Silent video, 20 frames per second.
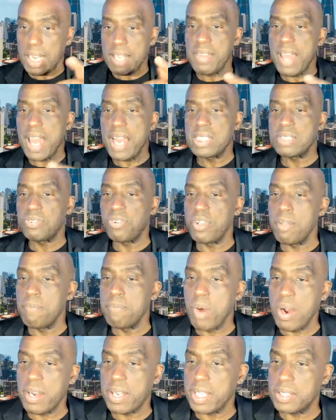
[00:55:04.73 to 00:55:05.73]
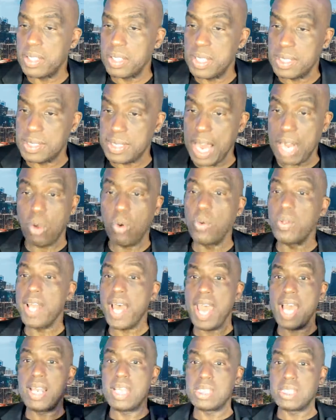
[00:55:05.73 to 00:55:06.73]
That is for the market to decide. Who the
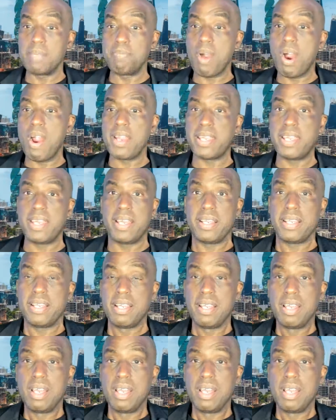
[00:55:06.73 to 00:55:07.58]
hell is the market?